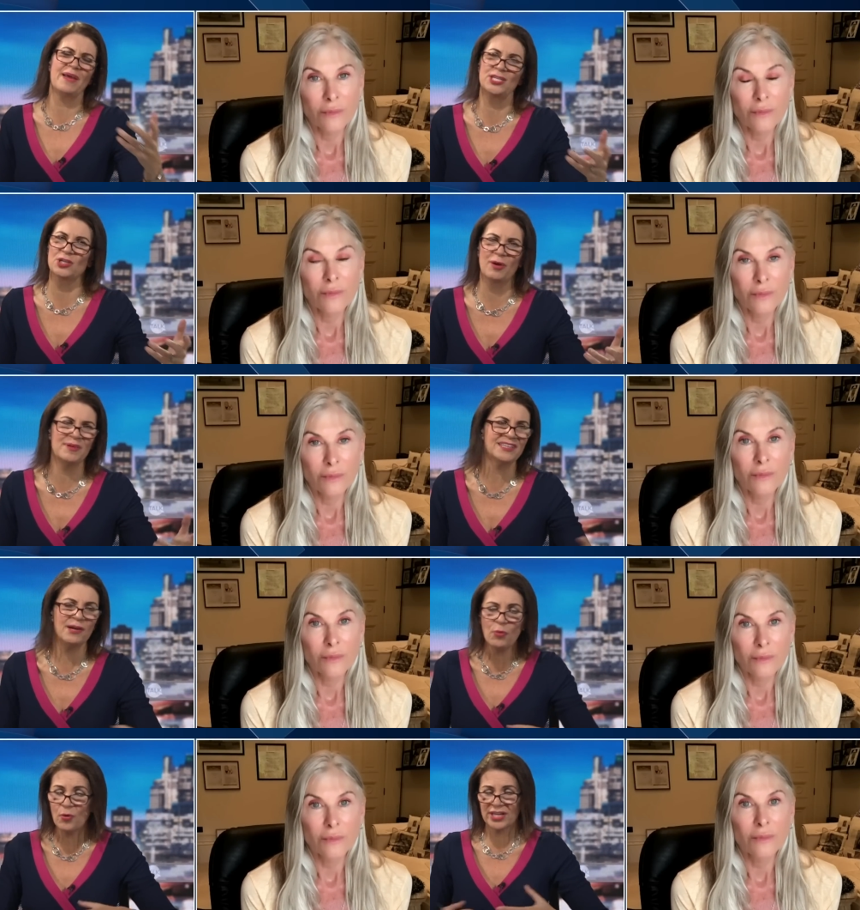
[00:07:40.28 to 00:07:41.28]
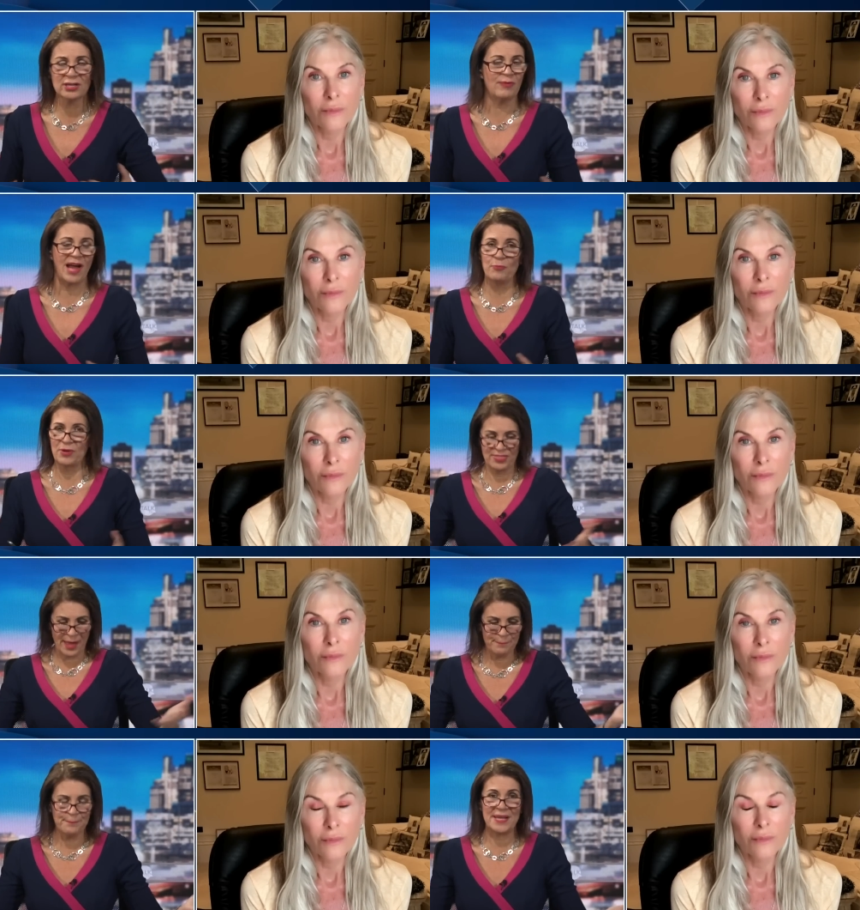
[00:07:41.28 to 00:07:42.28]
Speaker 1: men who, I mean, they're walking around with
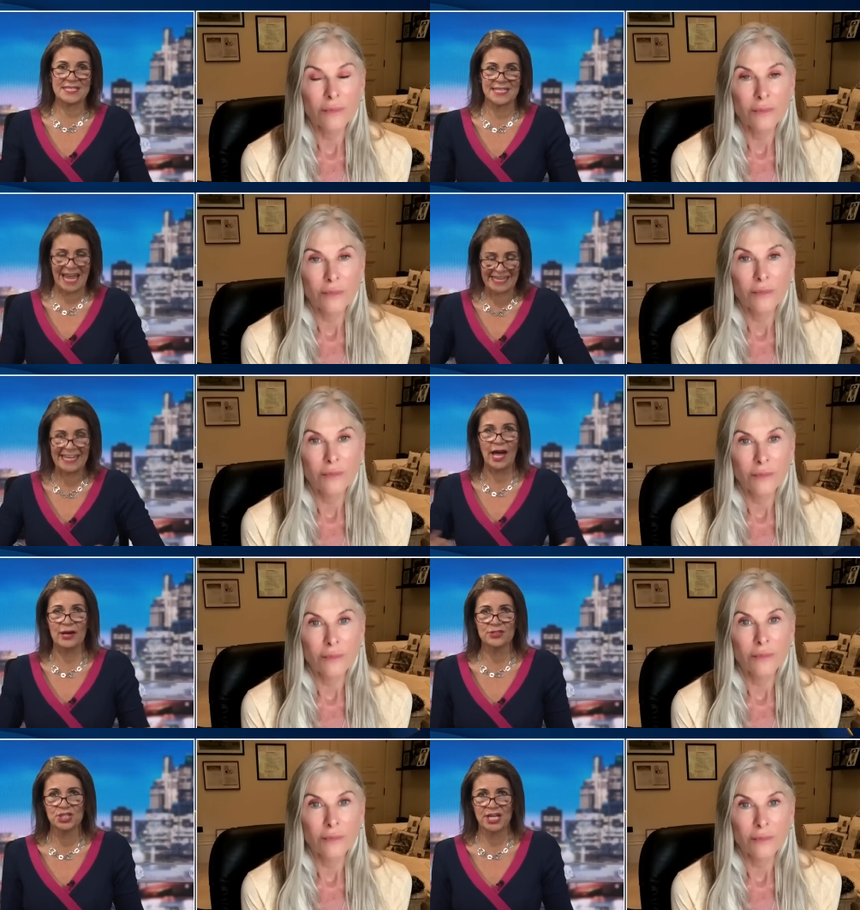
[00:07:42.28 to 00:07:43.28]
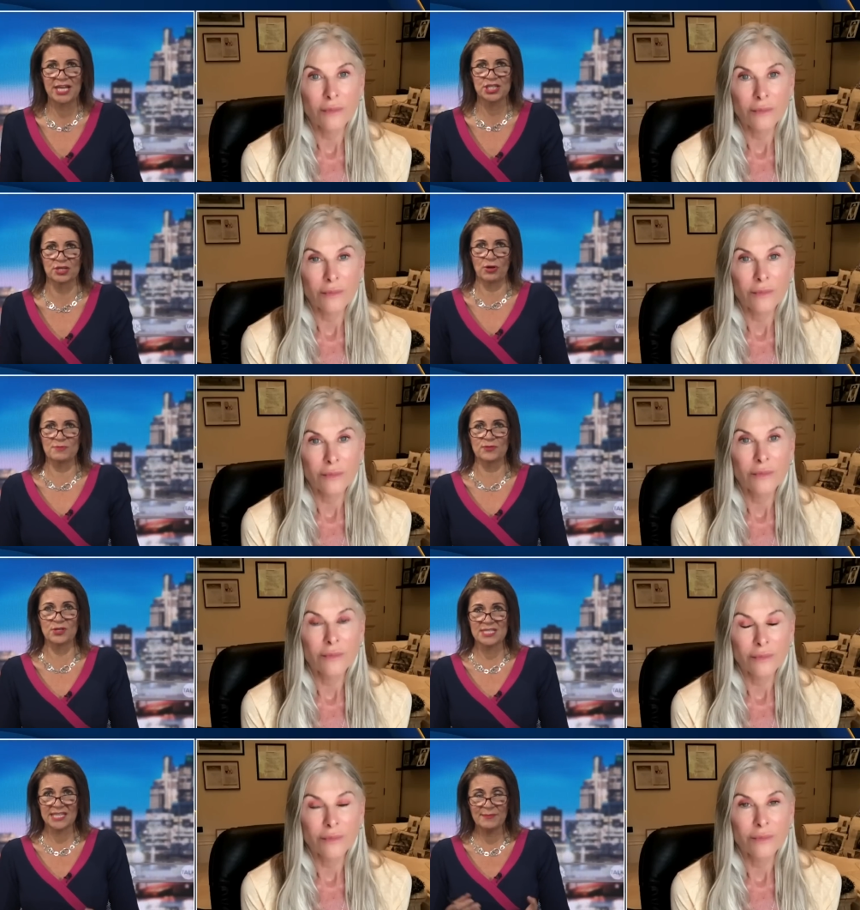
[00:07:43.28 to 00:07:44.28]
their bits hanging out in the changing rooms, for
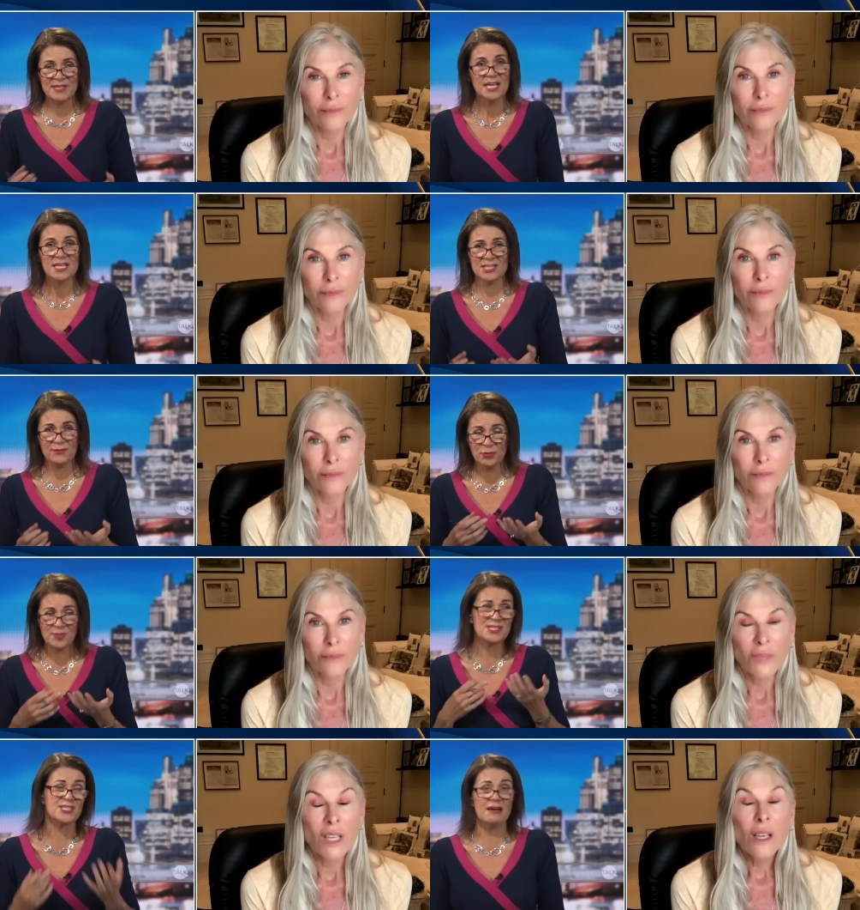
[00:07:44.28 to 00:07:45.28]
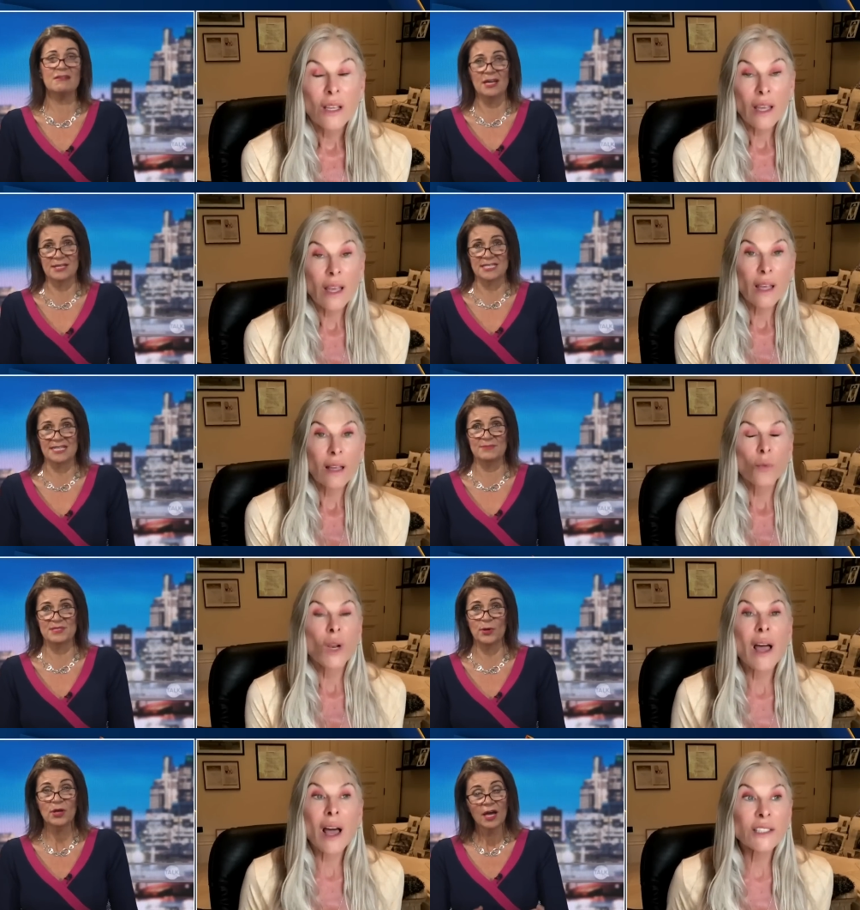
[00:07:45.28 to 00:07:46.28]
goodness sake. I mean, stuff that would be totally
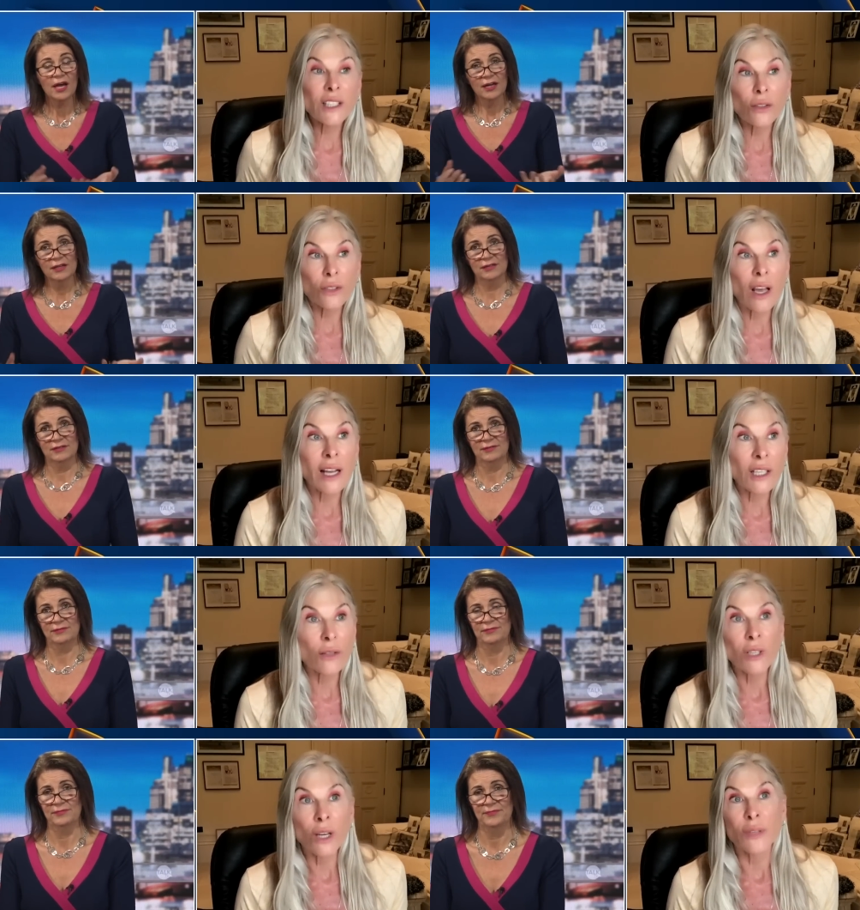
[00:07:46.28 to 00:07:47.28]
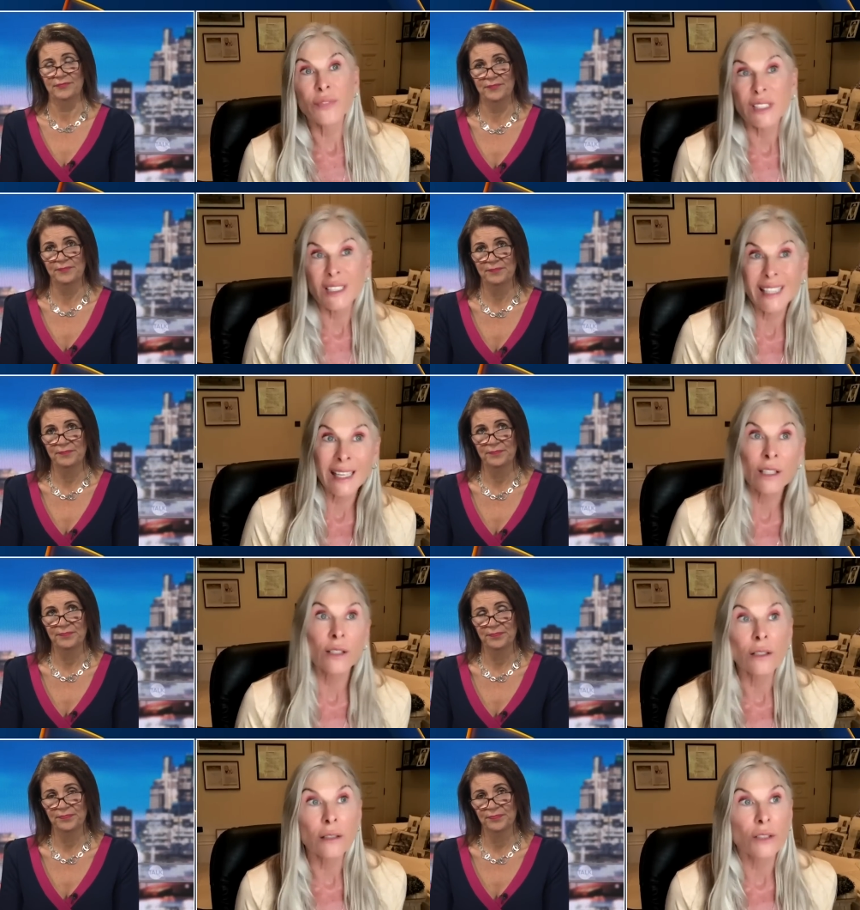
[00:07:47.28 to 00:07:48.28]
unacceptable. Well,
Speaker 2: I don't, I don't know if a
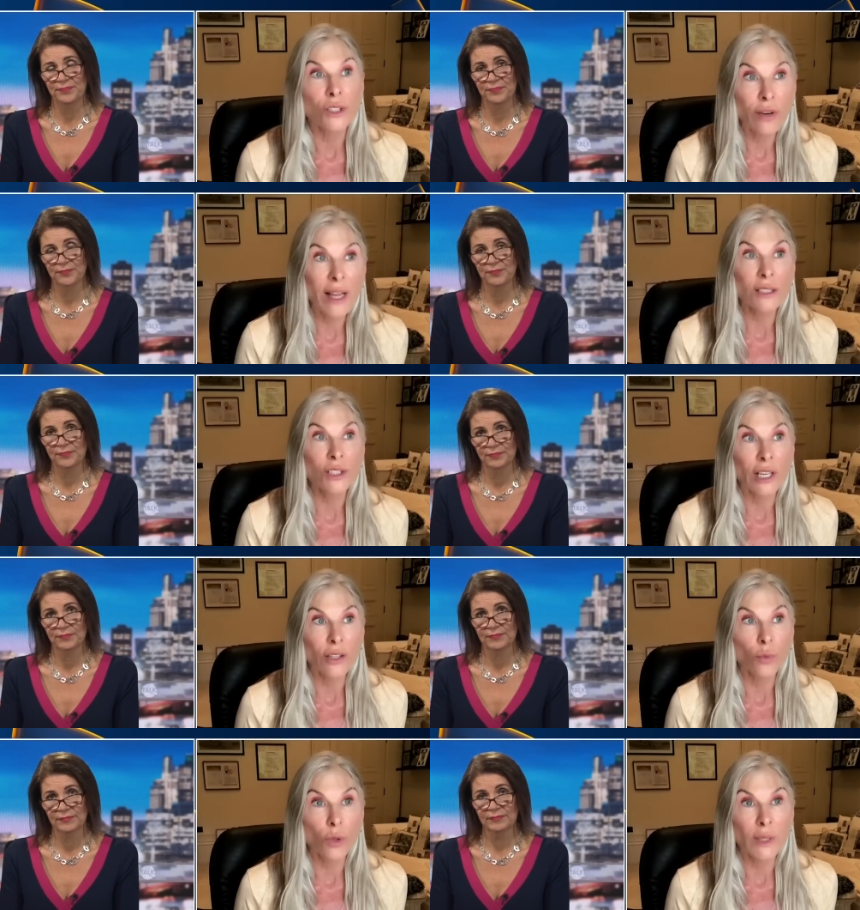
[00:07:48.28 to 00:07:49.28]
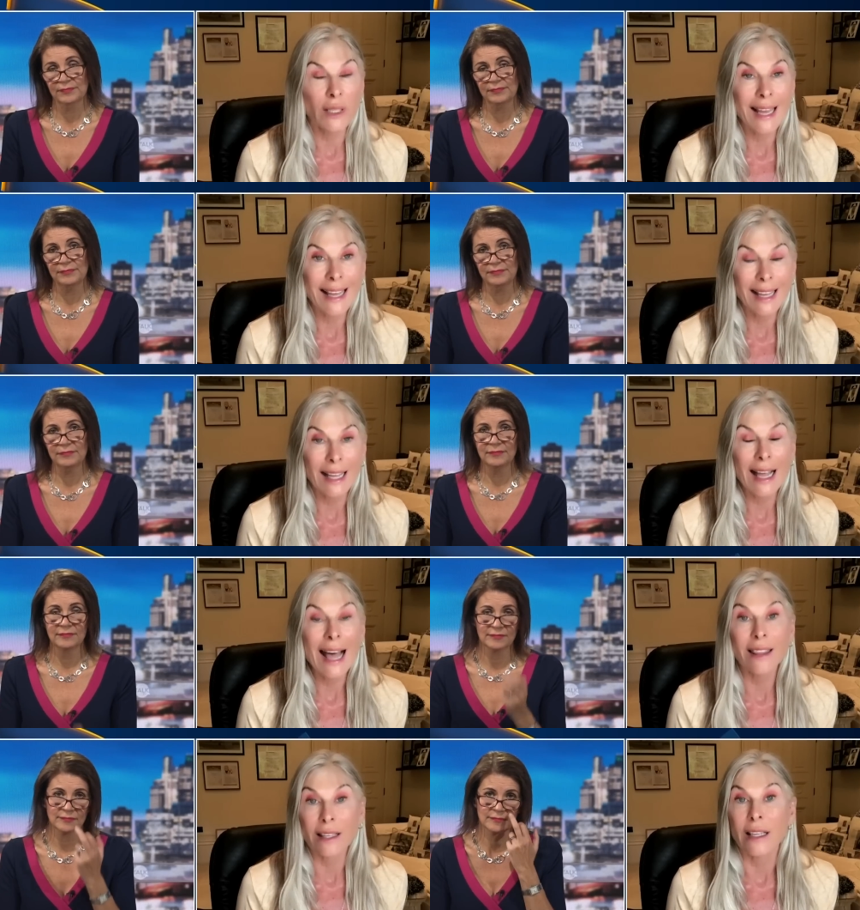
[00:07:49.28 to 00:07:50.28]
single transgender woman
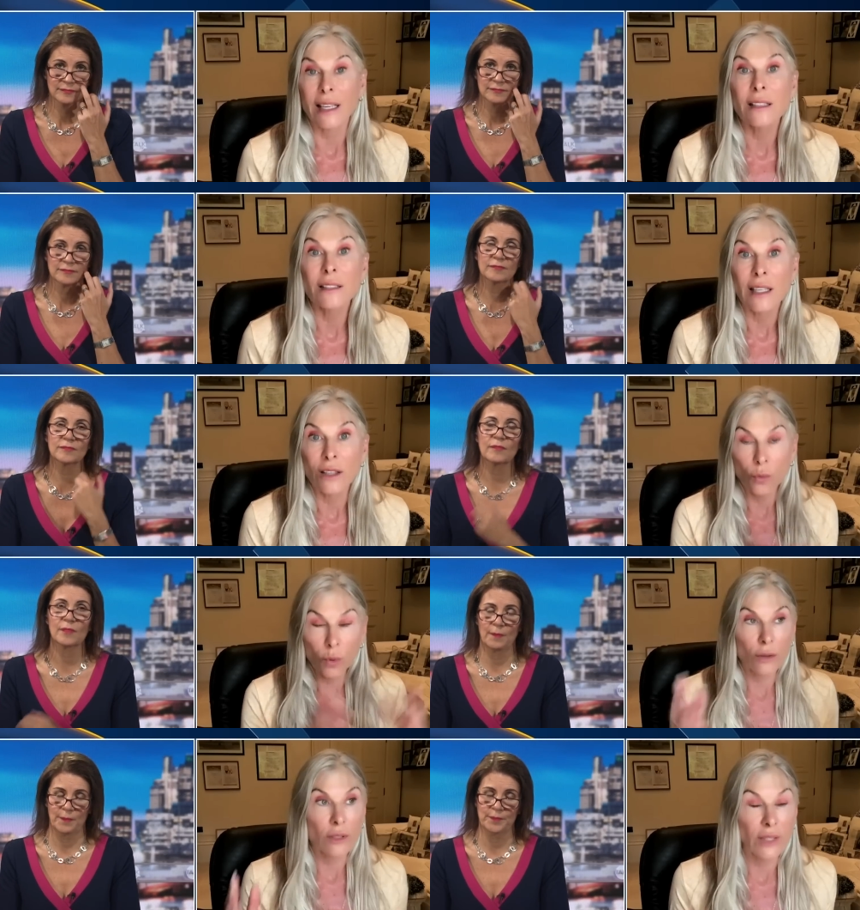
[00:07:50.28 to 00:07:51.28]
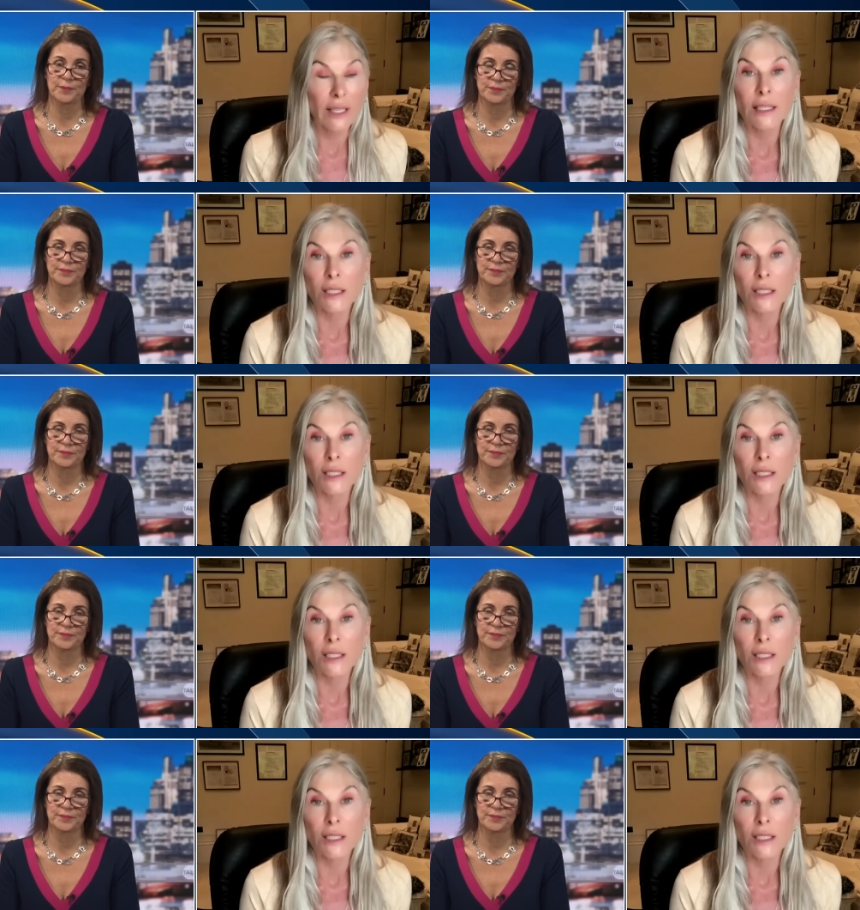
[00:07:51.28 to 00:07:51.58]
athlete mm. in the world of elite